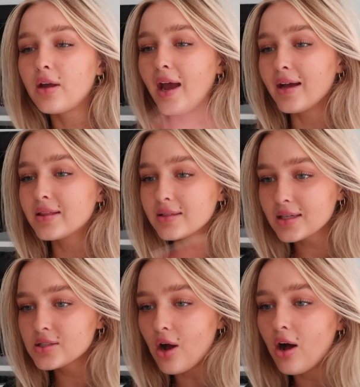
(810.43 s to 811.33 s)
Okay, I think
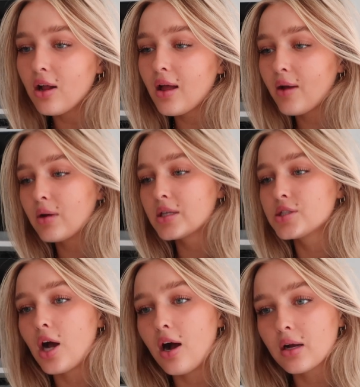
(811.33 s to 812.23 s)
that's all I want
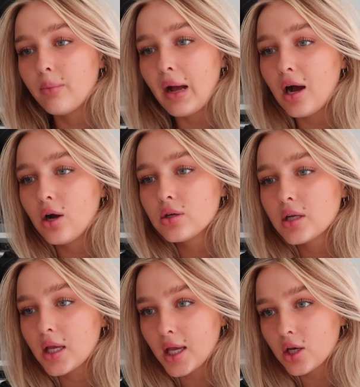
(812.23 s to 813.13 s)
to talk
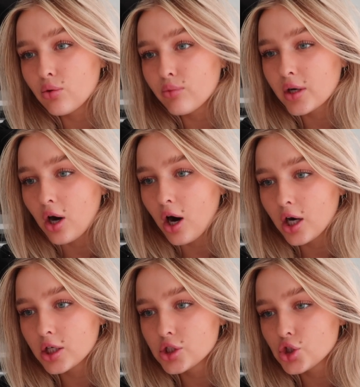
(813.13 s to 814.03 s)
about in
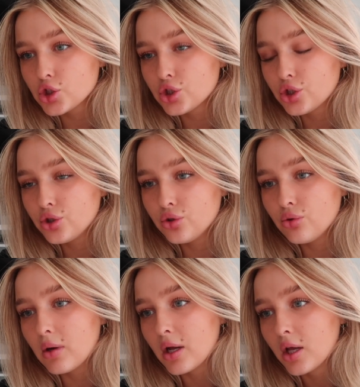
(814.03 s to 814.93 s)
regards
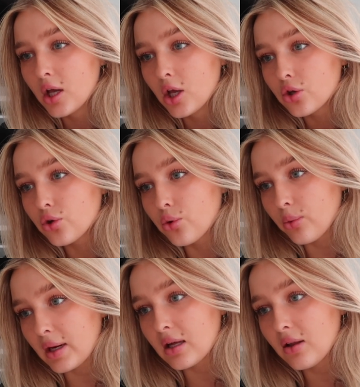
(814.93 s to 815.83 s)
to
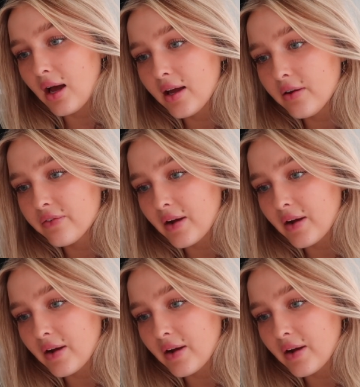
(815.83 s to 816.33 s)
Greek life.